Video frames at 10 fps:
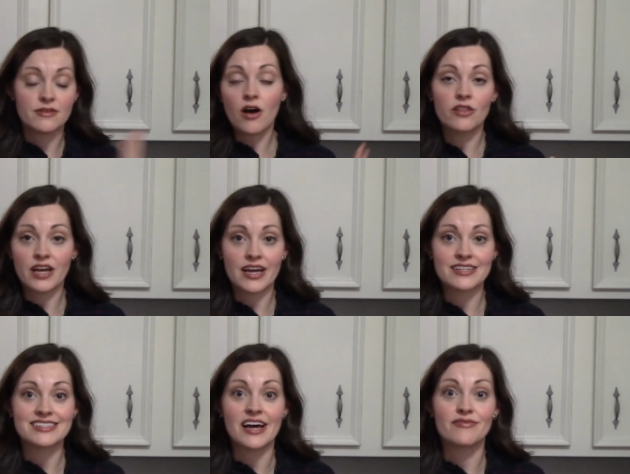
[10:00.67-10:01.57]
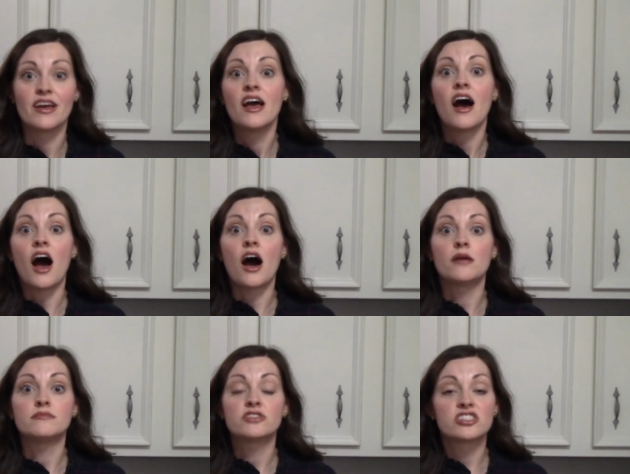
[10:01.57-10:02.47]
all that kind of
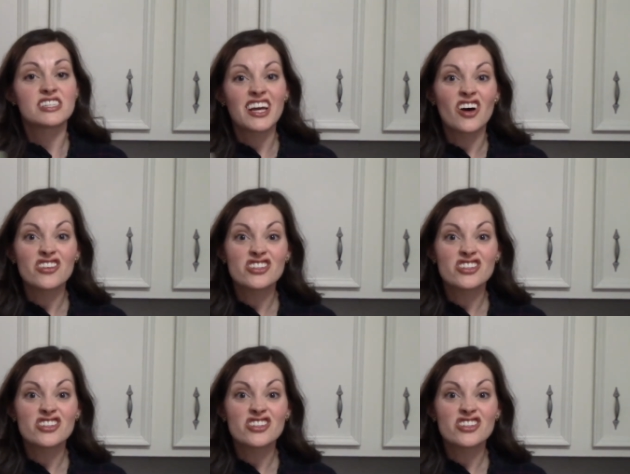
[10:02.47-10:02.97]
stuff, just to get all the